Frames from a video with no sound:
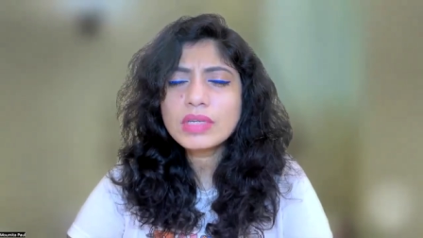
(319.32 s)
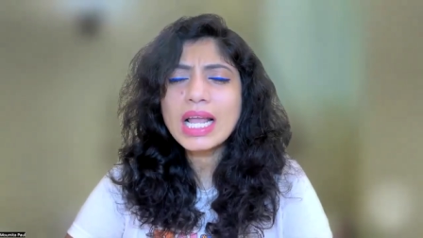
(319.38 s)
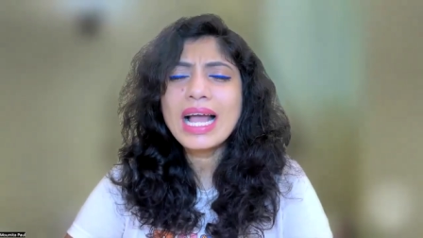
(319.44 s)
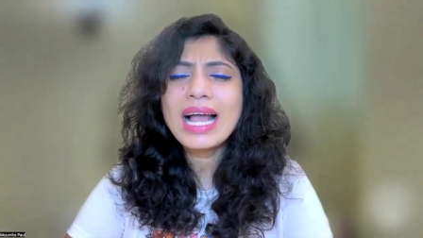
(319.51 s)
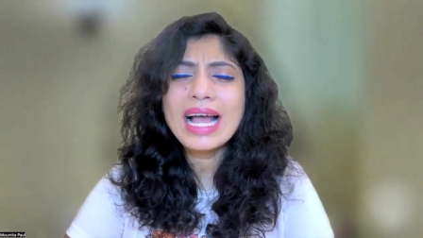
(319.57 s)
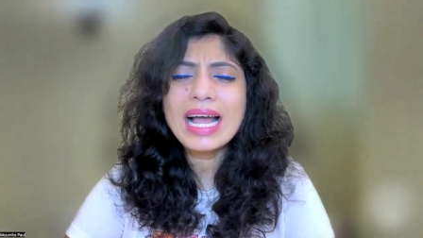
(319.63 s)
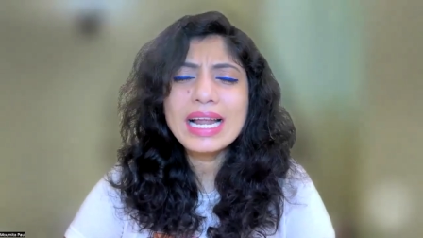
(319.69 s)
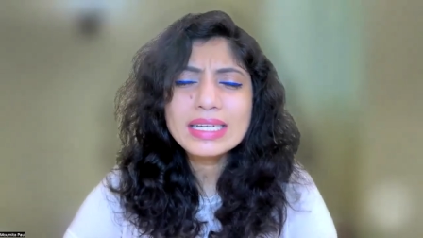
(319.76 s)

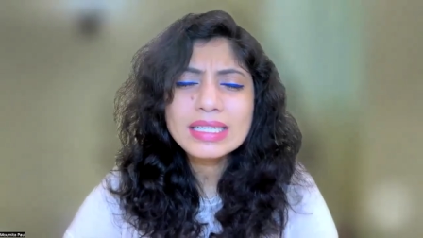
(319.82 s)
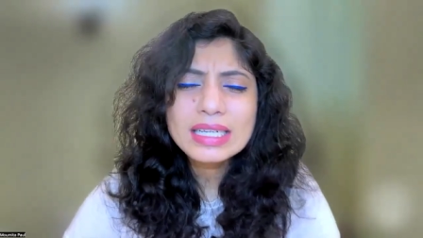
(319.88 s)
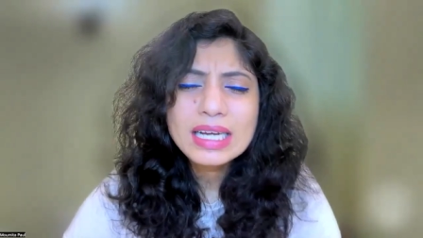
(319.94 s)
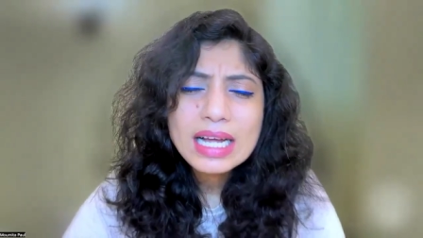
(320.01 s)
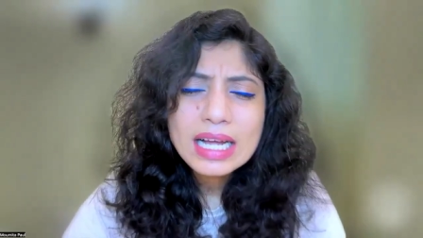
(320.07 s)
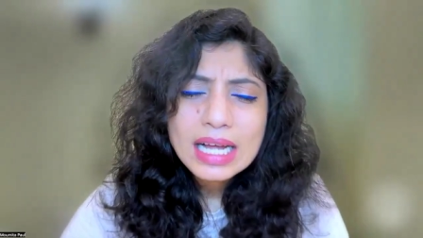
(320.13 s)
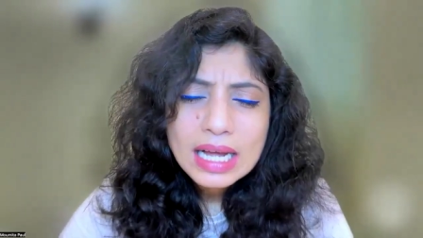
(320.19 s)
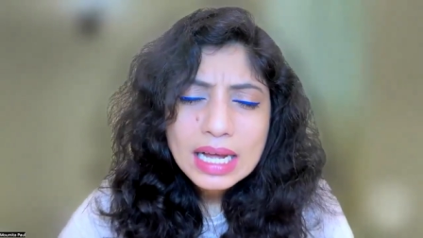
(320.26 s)
And
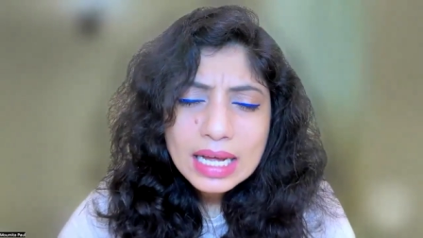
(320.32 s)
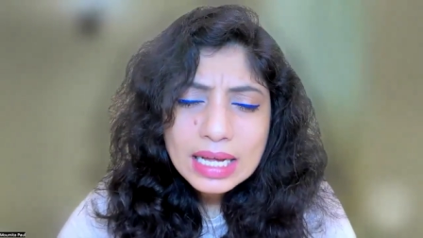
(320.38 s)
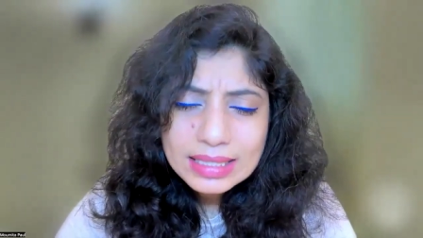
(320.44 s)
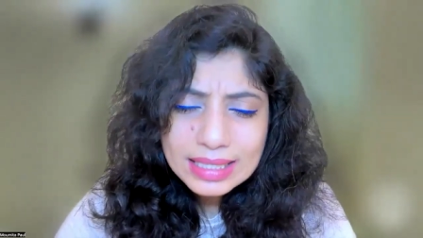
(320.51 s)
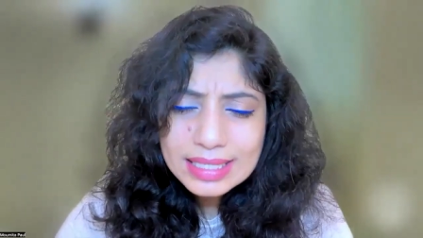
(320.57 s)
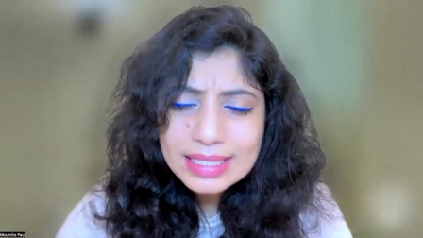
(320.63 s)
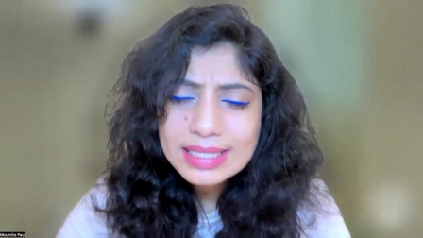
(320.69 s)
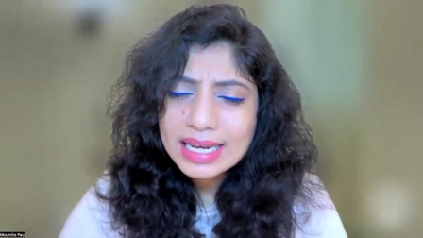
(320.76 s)

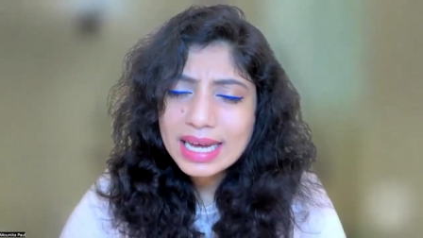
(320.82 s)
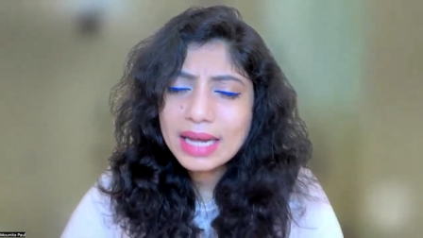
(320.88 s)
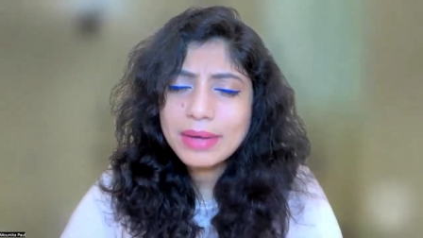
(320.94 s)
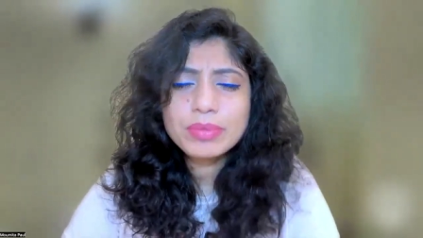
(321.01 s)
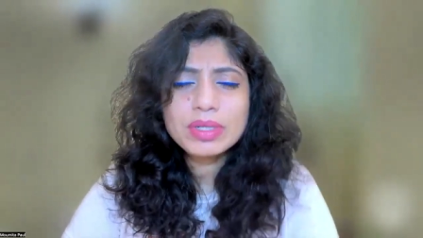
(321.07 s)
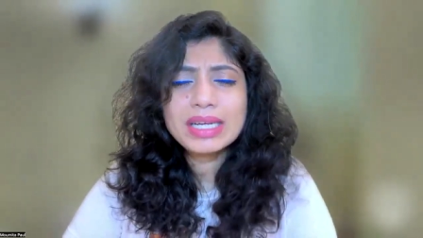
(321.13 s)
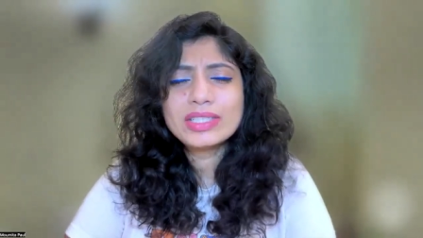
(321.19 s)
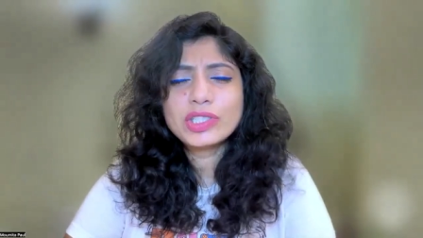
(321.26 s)
this
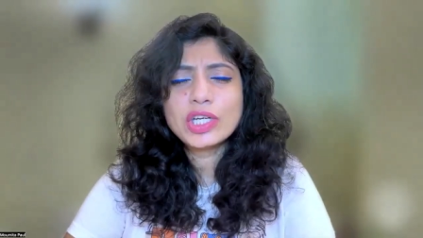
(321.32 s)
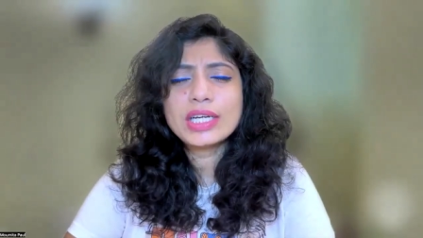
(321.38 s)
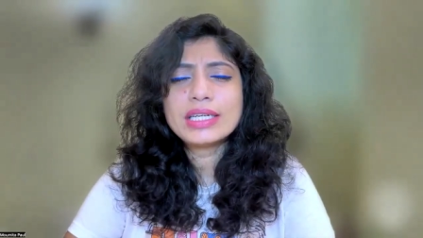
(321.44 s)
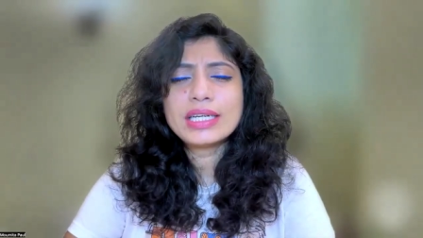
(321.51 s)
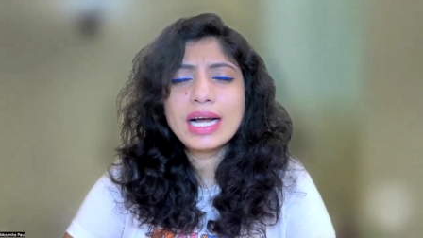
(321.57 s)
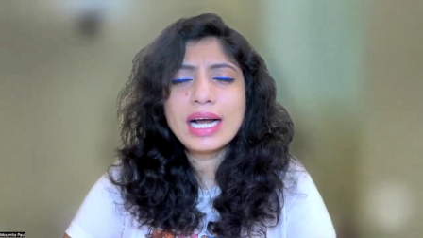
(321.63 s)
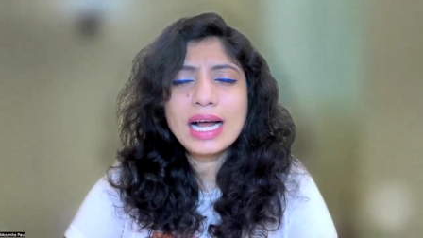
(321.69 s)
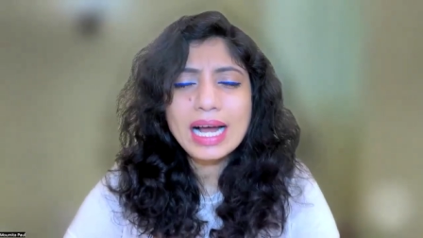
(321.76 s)
time, the
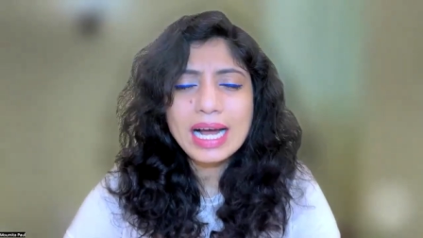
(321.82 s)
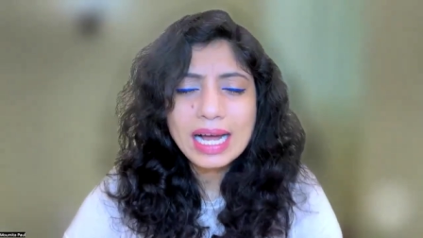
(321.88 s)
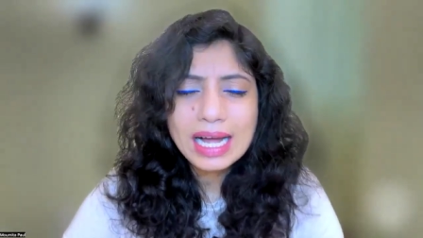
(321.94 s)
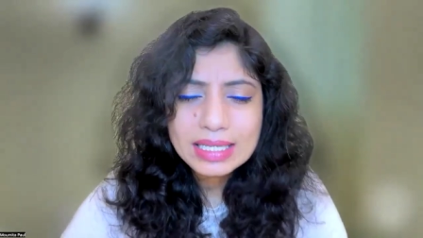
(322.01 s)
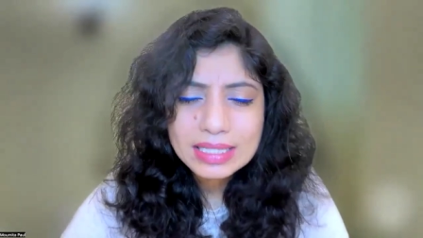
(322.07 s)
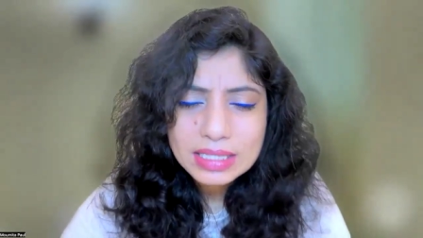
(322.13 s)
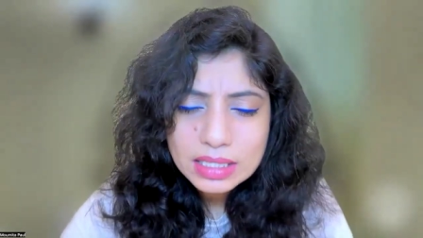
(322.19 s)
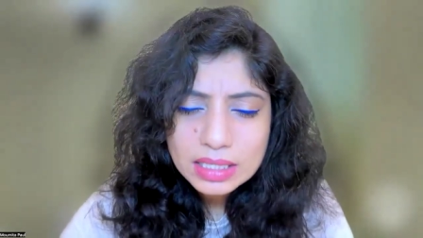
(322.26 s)
agenda
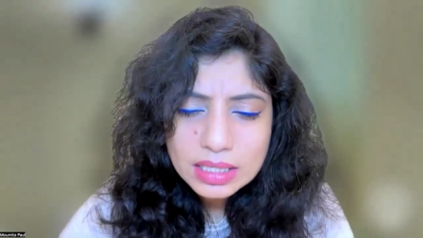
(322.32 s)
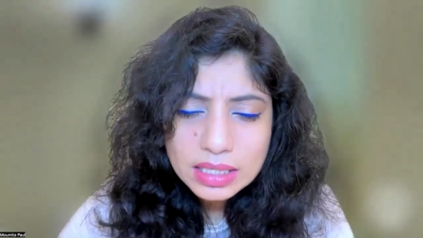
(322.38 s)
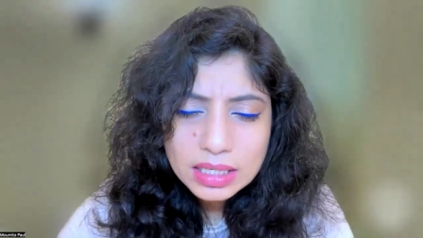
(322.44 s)
has